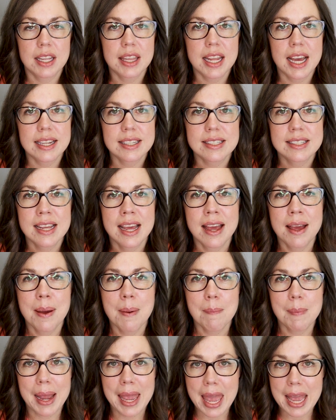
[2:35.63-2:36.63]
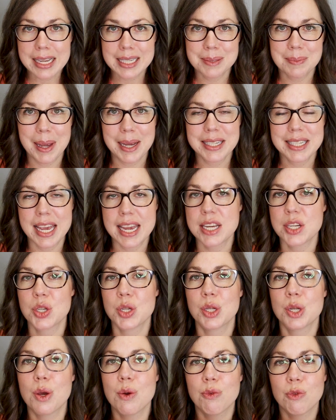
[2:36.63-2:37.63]
And that's my
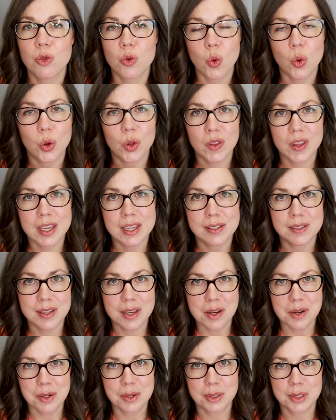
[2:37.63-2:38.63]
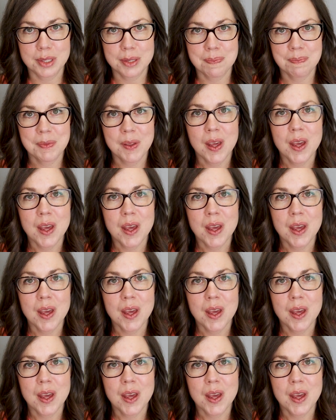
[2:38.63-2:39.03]
expectation for these years.